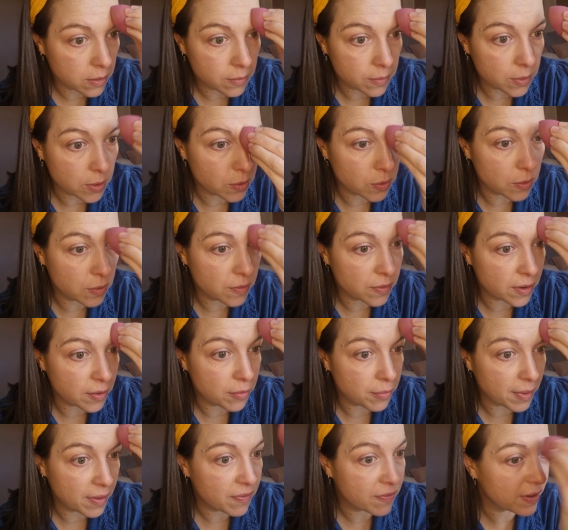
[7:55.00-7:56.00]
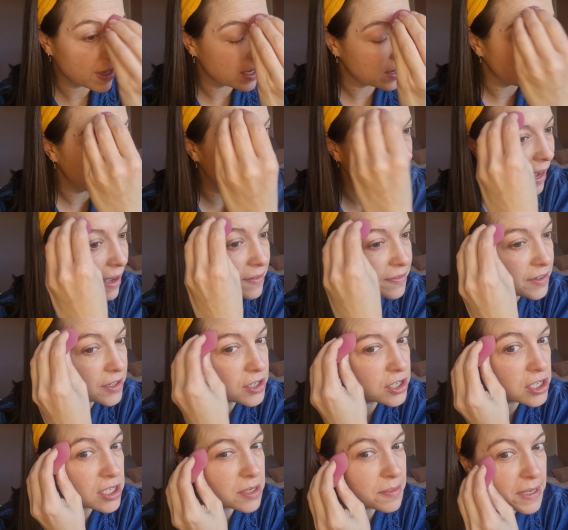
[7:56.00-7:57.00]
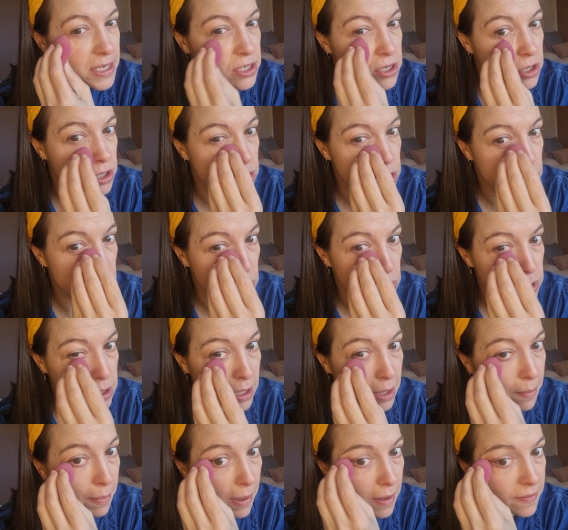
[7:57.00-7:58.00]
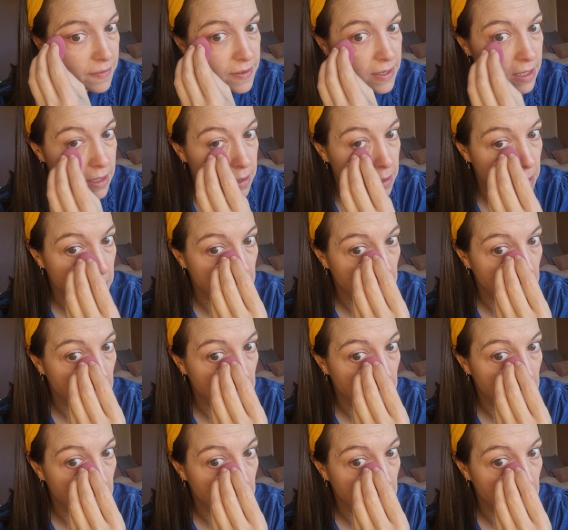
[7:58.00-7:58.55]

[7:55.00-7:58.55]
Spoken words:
go over it with my finger after just to make sure it's totally buffed in.